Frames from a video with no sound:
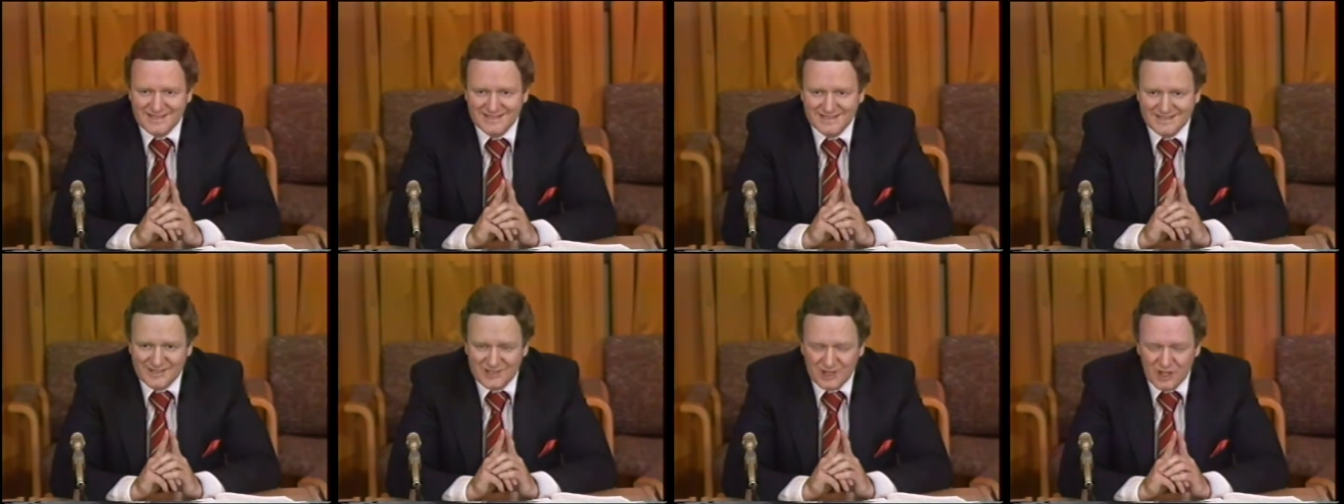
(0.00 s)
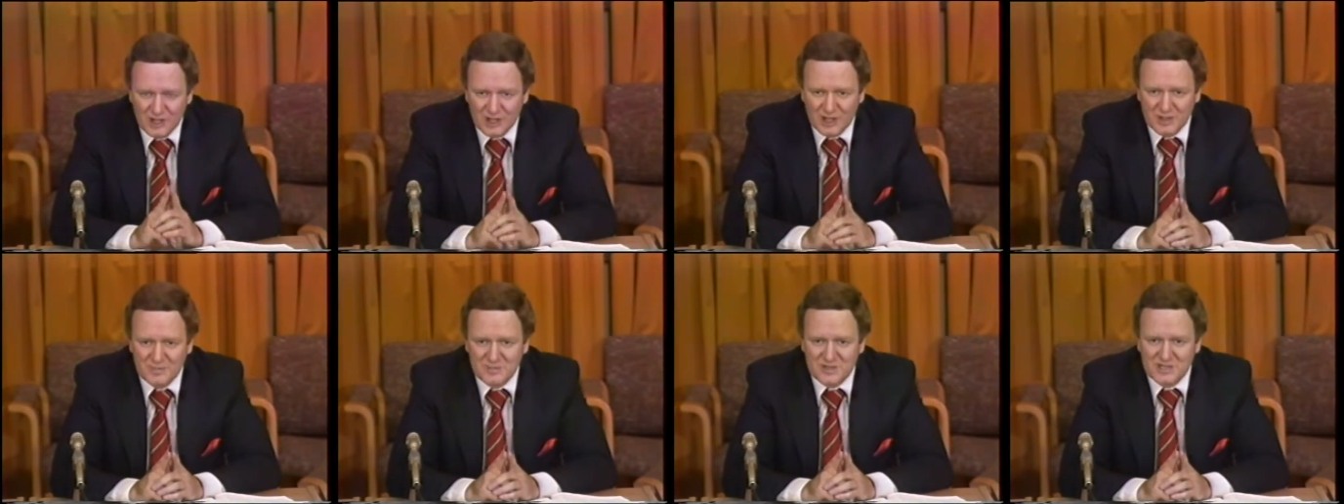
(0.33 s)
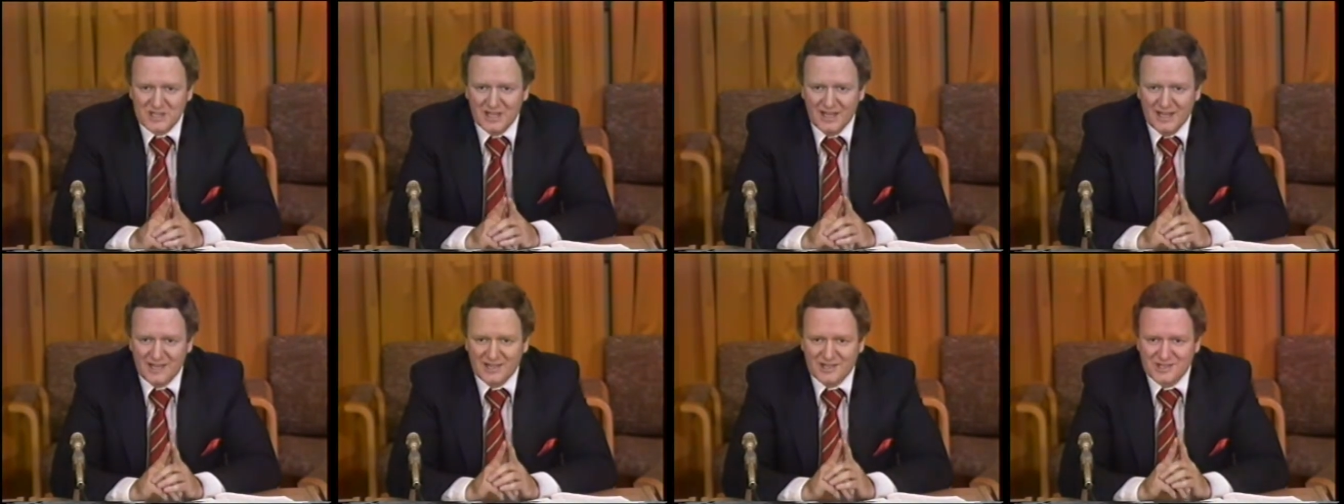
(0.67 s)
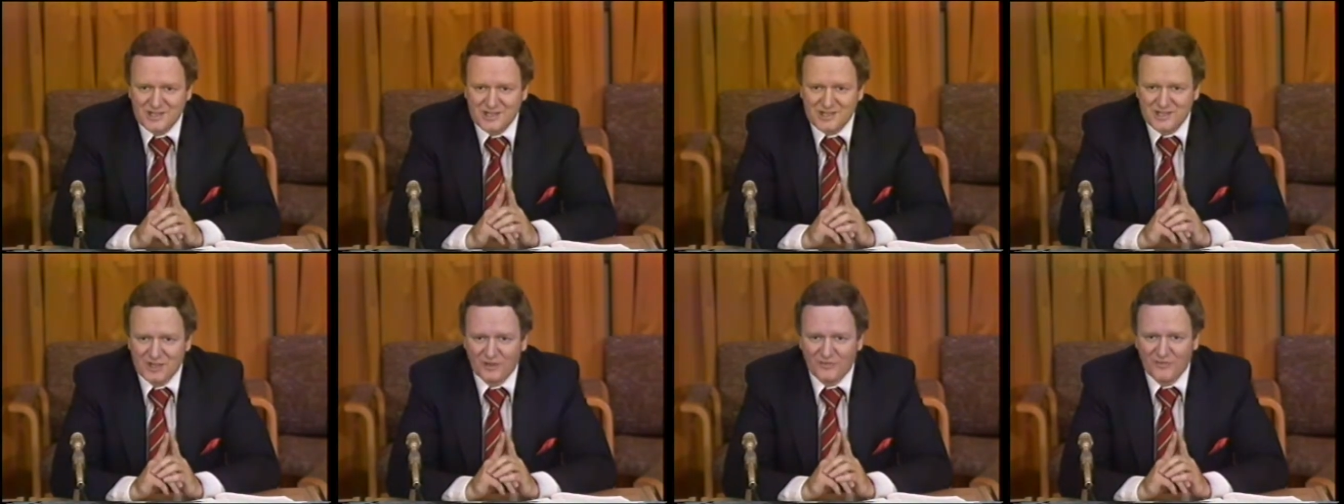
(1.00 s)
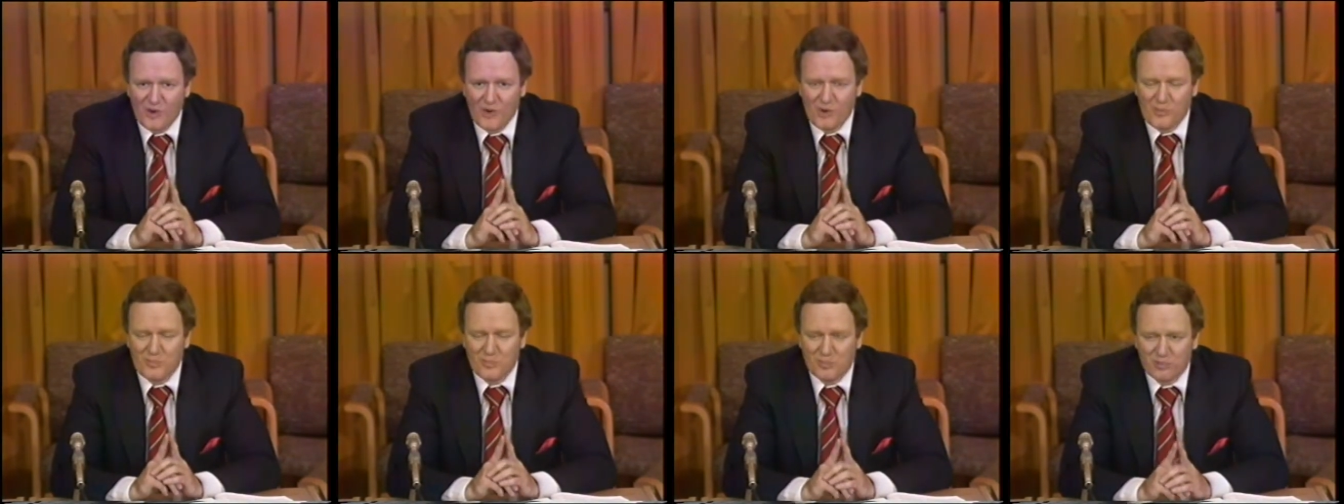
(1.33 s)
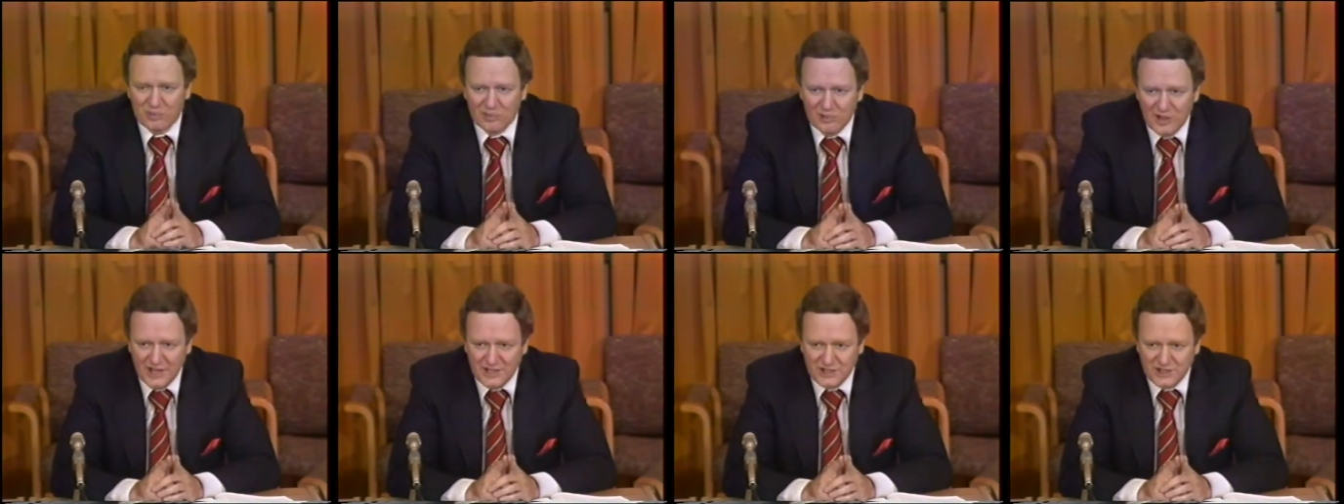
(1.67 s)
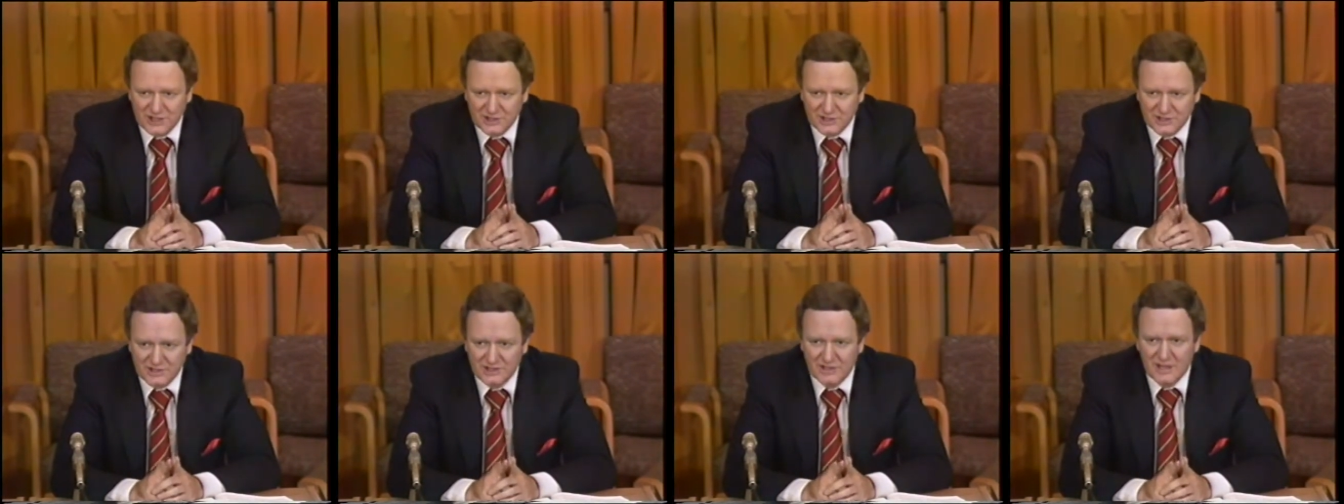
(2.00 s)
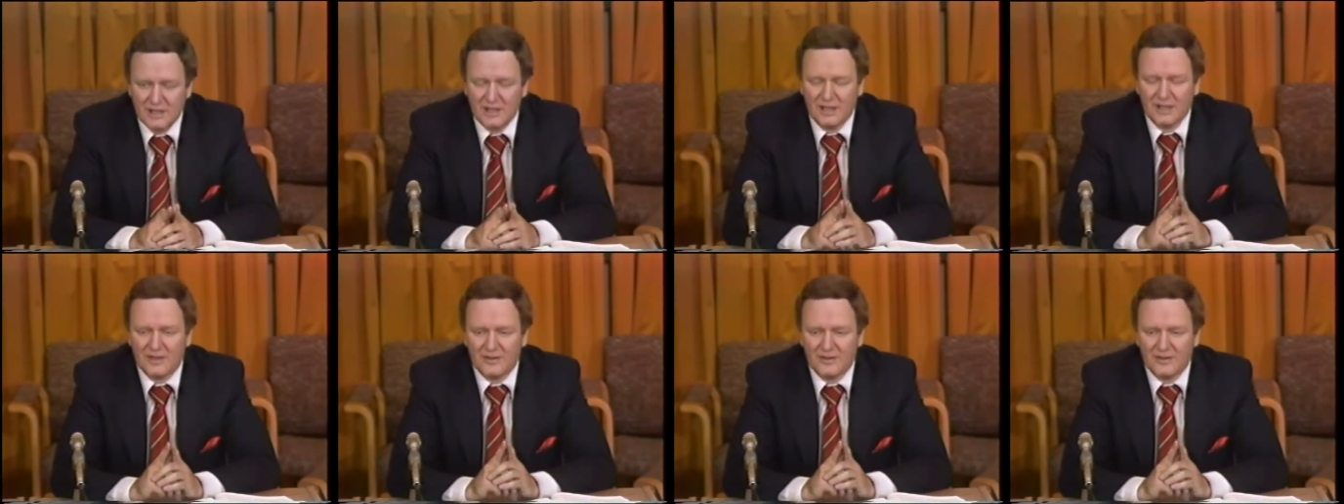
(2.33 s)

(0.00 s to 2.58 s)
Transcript: circumstances of oppression,